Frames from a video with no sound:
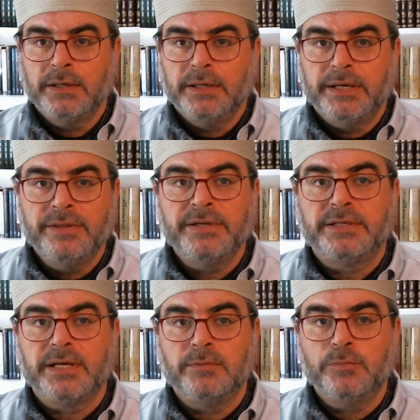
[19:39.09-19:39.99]
In the
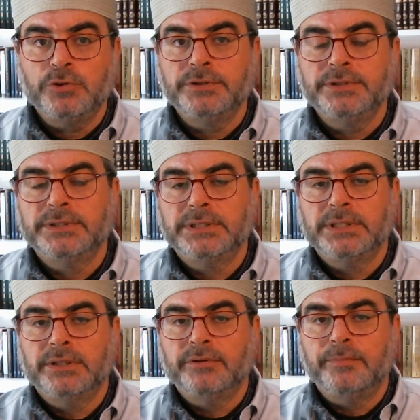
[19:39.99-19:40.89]
Talmud,
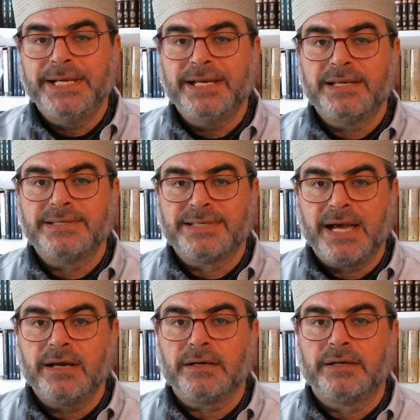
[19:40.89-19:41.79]
Rabbi
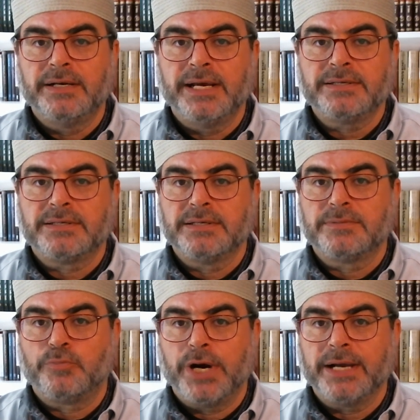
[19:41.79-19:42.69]
Elazar connects this
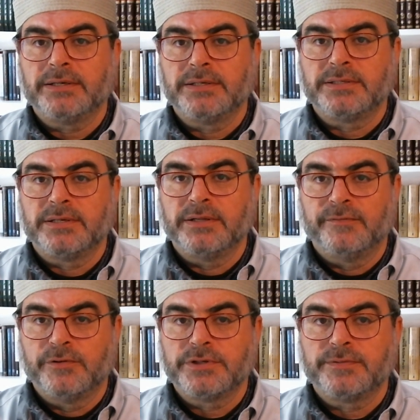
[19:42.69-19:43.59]
practice to the
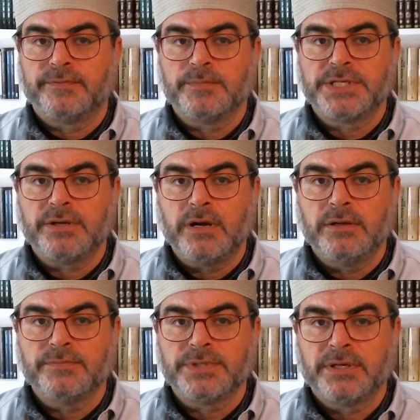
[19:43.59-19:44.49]
verse from
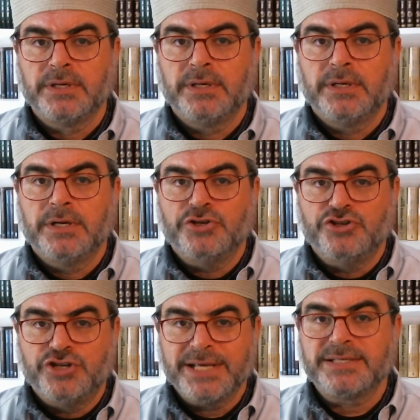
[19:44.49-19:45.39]
Psalms,
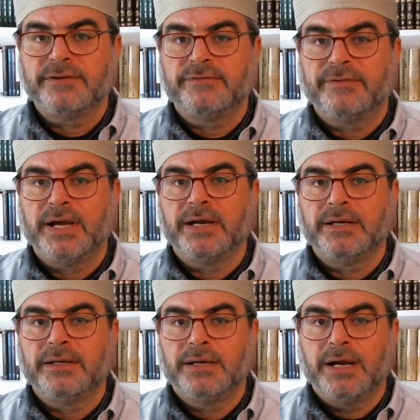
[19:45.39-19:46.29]
"Justified,
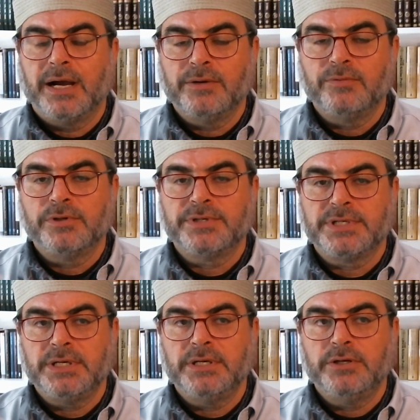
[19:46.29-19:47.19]
I will see
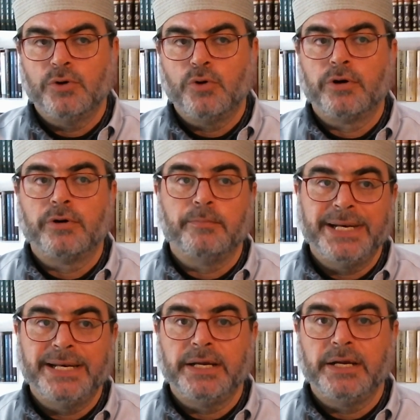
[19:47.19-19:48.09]
your,"
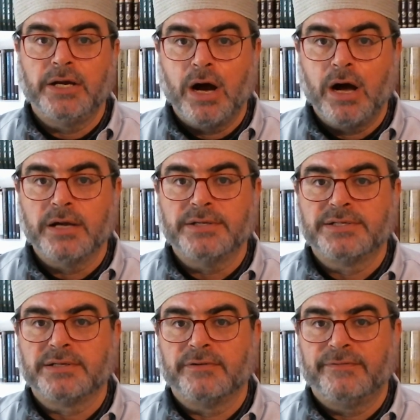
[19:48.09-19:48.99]
meaning
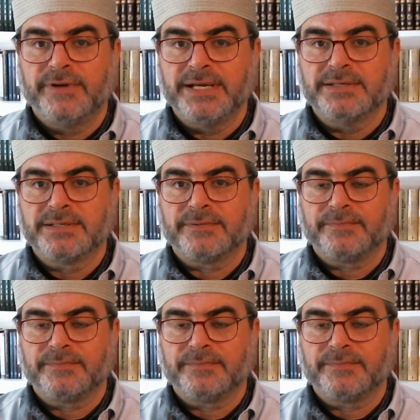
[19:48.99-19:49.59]
God's, "face."